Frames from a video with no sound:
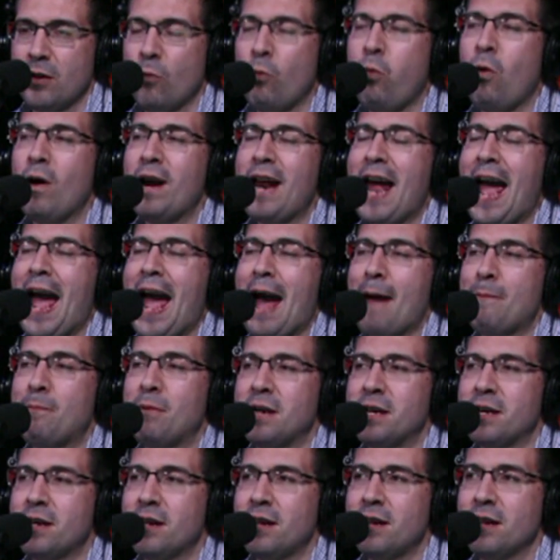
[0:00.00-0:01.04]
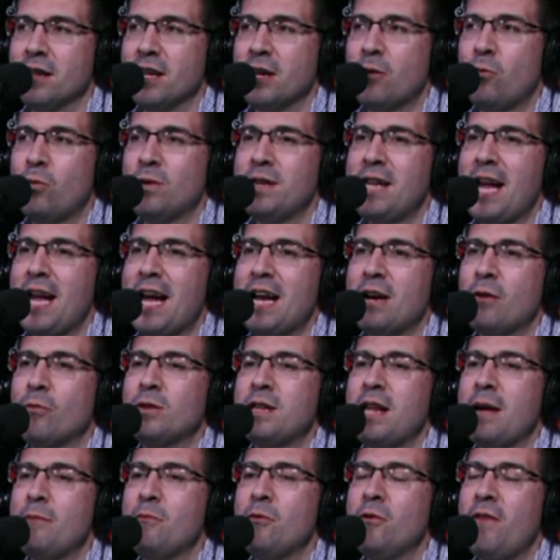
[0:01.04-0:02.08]
What happened? Like when that
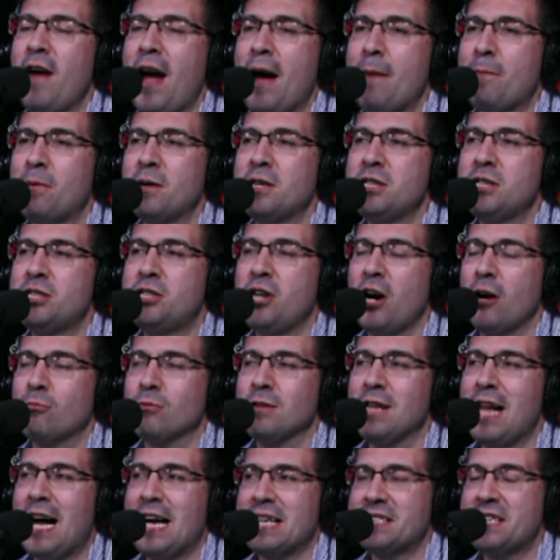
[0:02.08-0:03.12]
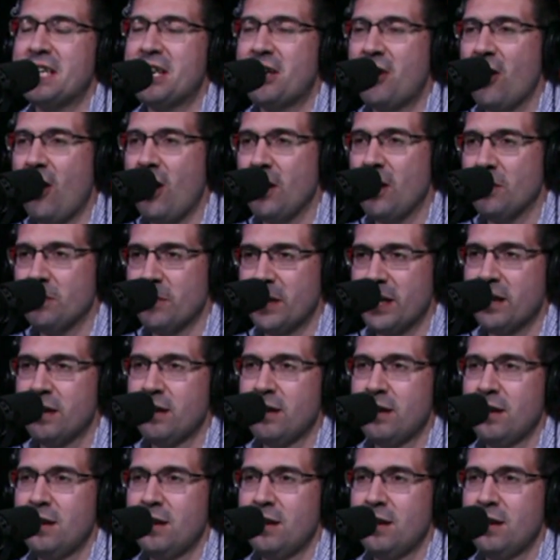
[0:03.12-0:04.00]
move happened, Doug Roloski called me.